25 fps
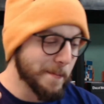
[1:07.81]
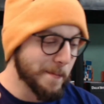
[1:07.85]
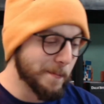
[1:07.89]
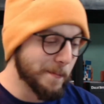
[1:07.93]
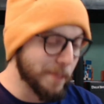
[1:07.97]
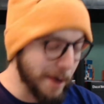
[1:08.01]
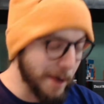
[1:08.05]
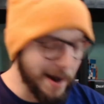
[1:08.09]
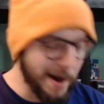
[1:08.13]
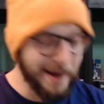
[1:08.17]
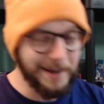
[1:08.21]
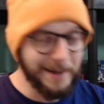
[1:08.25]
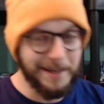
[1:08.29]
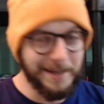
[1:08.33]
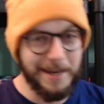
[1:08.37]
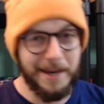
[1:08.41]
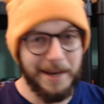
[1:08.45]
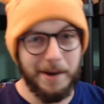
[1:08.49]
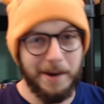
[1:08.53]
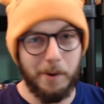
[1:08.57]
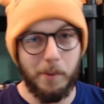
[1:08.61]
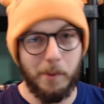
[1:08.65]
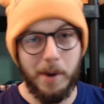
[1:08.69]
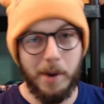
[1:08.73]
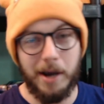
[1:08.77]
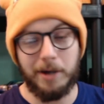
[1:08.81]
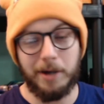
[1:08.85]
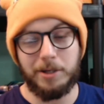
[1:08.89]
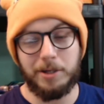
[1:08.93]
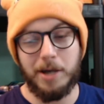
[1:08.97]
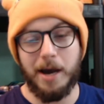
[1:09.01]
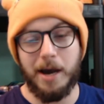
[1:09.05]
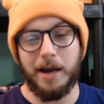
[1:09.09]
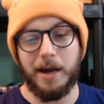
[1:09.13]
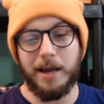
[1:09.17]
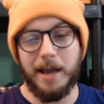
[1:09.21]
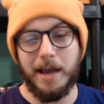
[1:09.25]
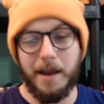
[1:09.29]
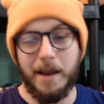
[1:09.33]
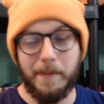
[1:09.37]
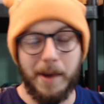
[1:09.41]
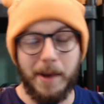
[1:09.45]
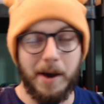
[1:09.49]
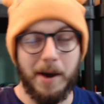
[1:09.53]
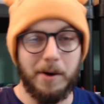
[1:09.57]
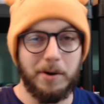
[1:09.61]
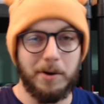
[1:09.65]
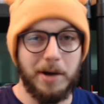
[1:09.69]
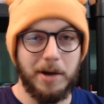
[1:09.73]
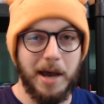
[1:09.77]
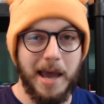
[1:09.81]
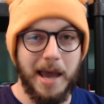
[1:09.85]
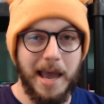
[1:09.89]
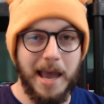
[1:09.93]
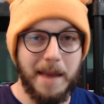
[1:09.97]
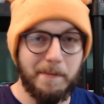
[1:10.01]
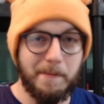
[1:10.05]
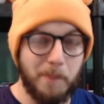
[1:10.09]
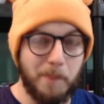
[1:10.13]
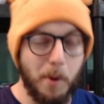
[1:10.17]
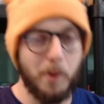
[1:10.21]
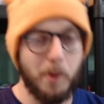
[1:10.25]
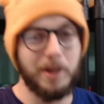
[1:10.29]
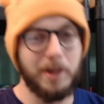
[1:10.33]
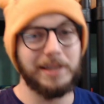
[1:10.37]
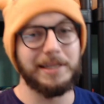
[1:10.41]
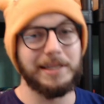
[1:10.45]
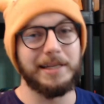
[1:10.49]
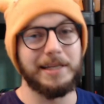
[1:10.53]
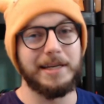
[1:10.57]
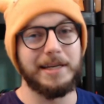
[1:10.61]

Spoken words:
But we are talking about a poison